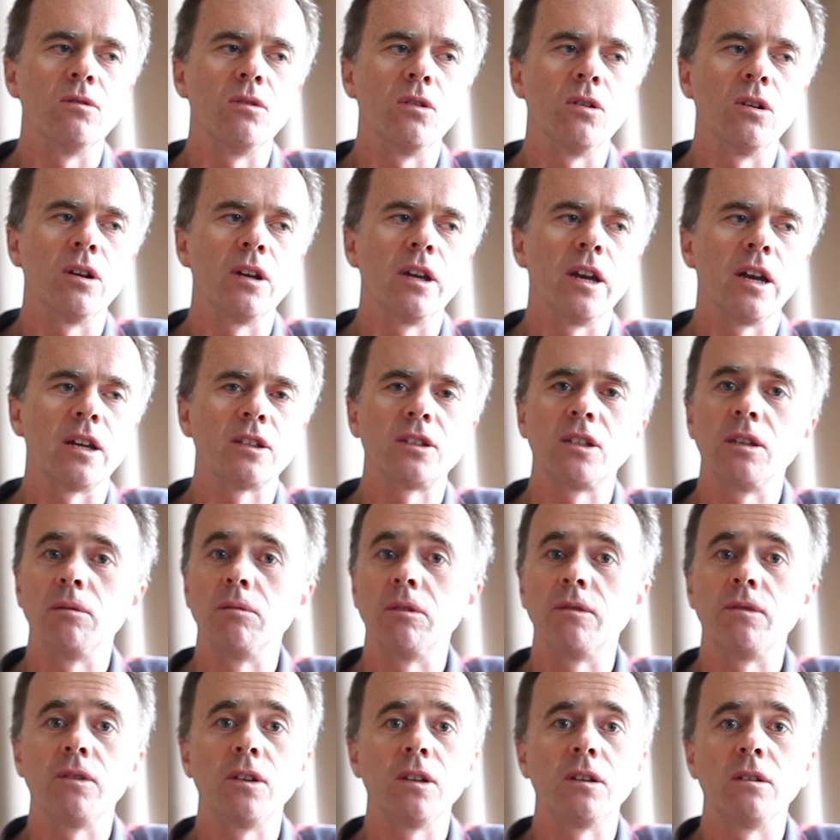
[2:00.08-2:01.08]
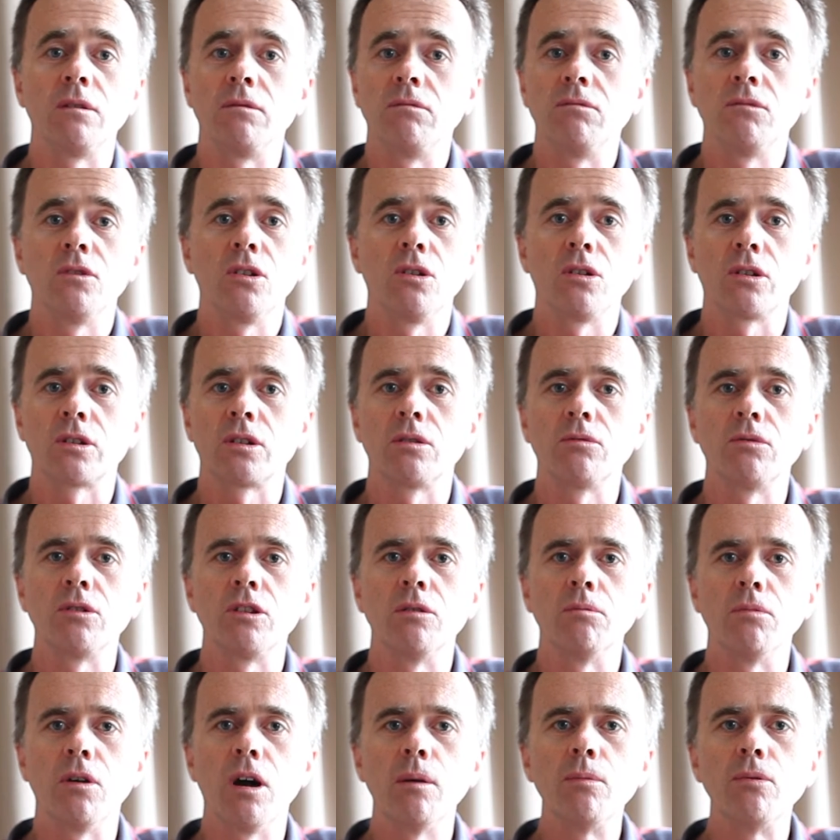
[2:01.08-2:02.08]
I asked him if he'd like to read
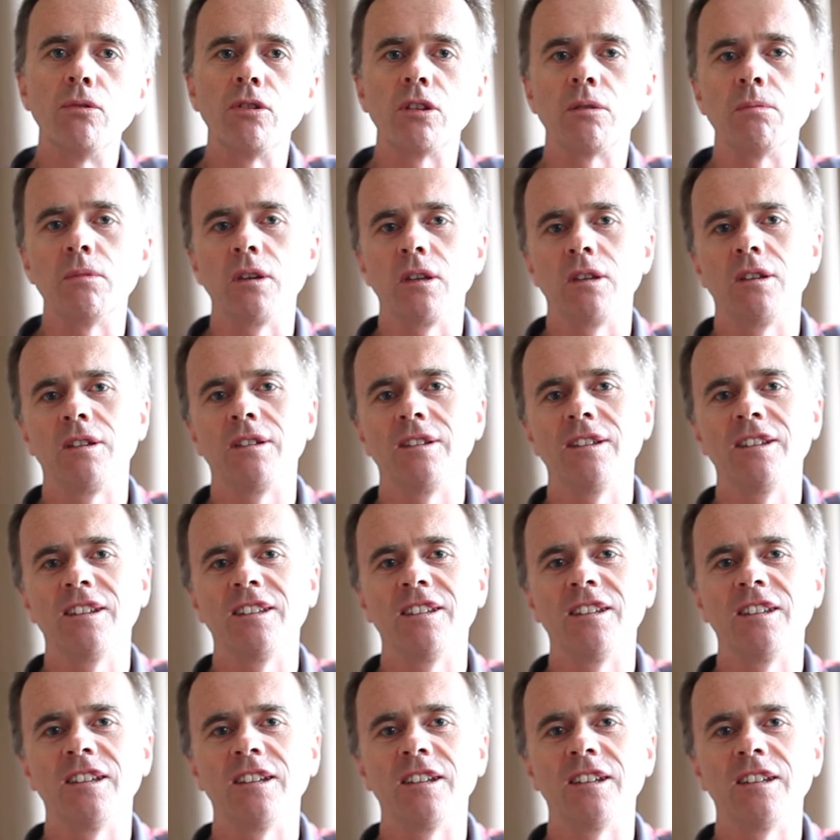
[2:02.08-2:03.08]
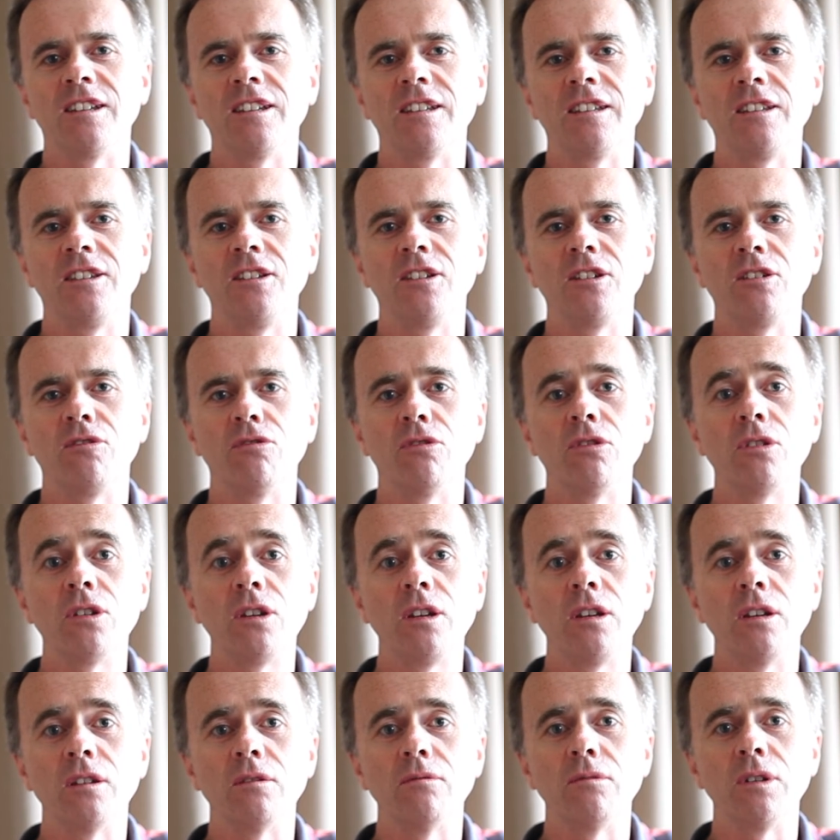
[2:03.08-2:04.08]
the Bible with me, and he
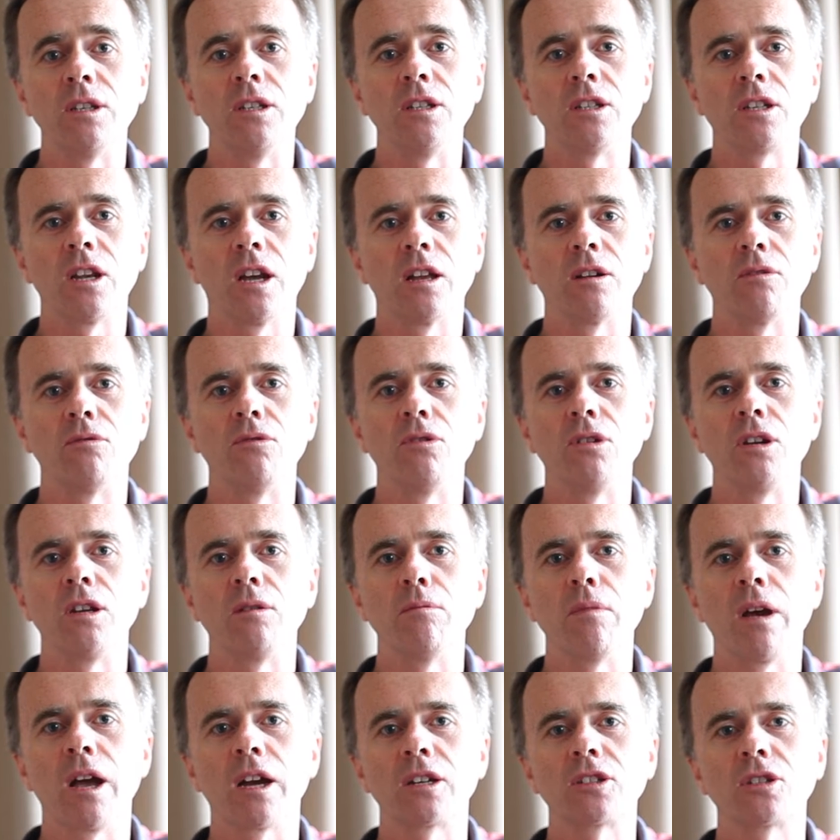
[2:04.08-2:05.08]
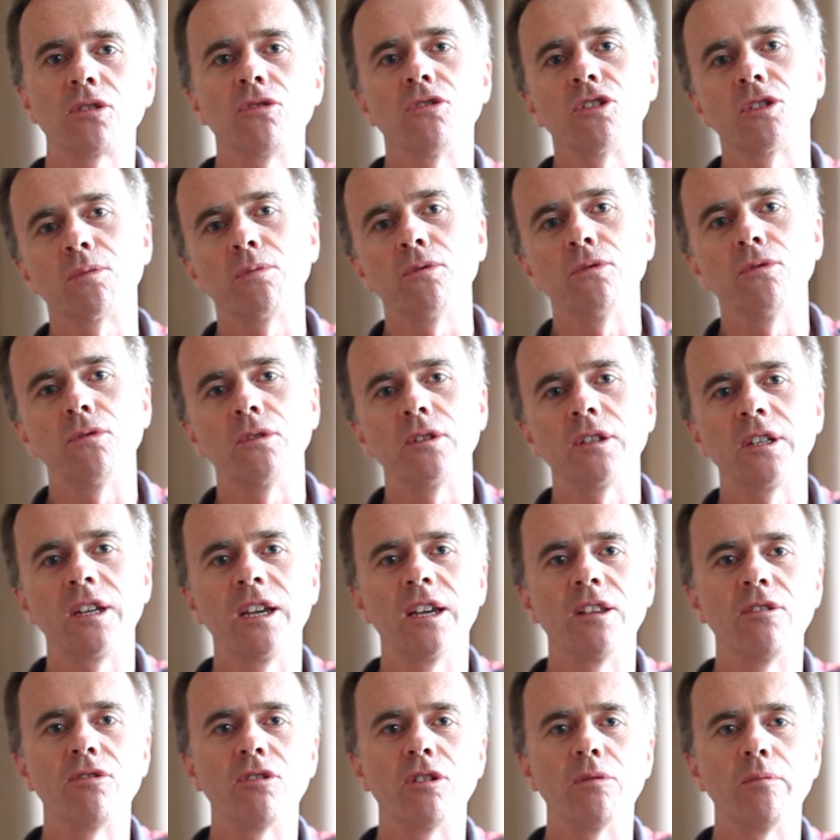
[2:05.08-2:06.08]
agreed, and we started reading Mark's Gospel
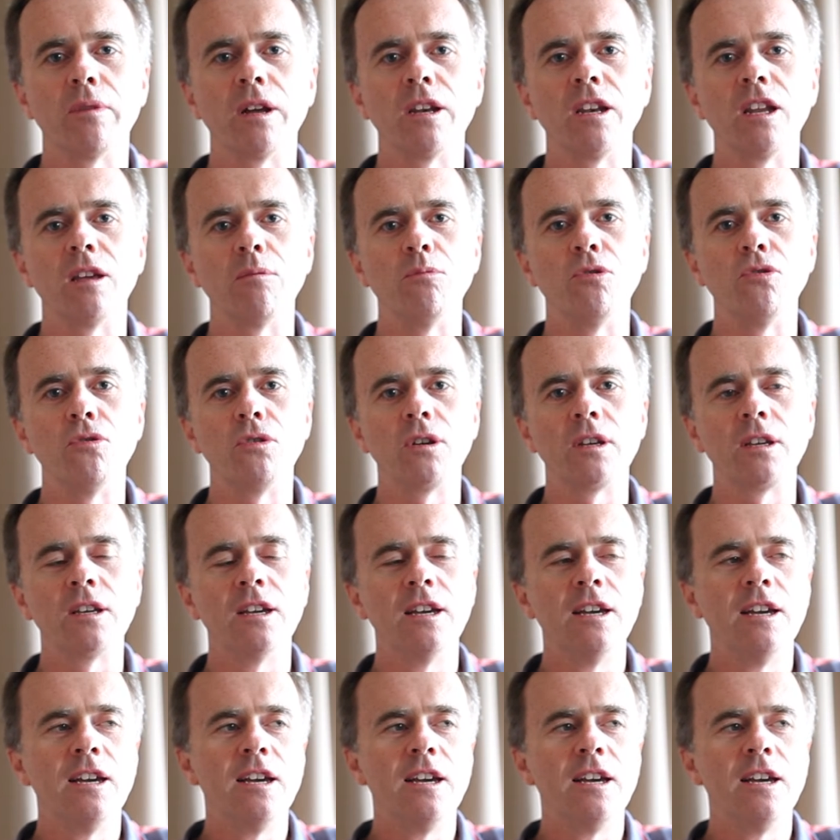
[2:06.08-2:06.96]
together on a Monday morning.